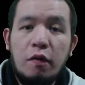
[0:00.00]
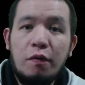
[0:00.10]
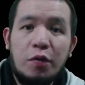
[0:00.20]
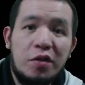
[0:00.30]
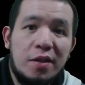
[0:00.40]

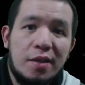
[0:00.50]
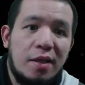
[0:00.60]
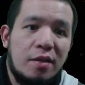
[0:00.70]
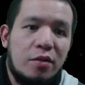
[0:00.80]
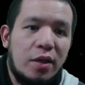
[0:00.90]
For the
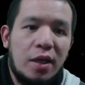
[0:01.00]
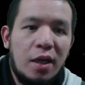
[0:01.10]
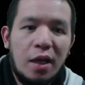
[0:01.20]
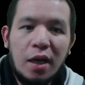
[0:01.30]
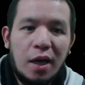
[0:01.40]
skill tree,
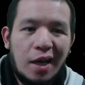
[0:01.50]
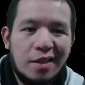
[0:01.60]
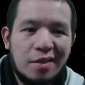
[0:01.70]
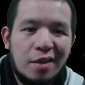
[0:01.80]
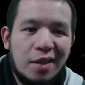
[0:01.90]
I
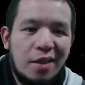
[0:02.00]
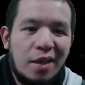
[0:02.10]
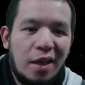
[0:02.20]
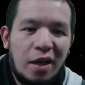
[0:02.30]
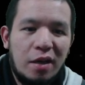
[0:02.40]
started
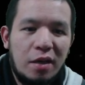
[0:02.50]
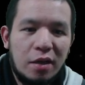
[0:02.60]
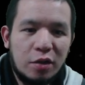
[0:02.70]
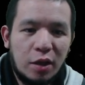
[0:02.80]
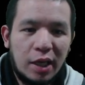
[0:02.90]
here
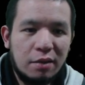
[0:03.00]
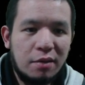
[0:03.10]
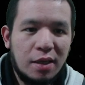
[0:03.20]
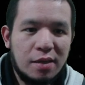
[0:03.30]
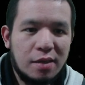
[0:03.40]
to get
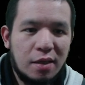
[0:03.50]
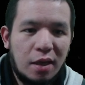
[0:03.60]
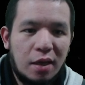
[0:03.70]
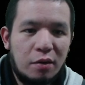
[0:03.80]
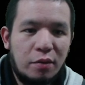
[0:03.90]
this
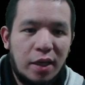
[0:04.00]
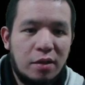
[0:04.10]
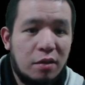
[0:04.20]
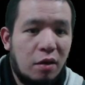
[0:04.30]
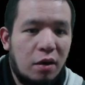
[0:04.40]

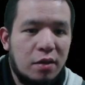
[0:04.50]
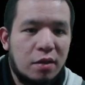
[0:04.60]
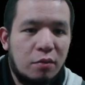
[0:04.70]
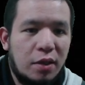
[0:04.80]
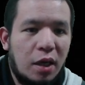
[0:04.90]
rage cost
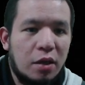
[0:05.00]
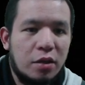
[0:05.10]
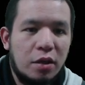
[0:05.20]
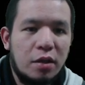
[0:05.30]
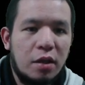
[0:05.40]

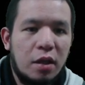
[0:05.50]
reduction,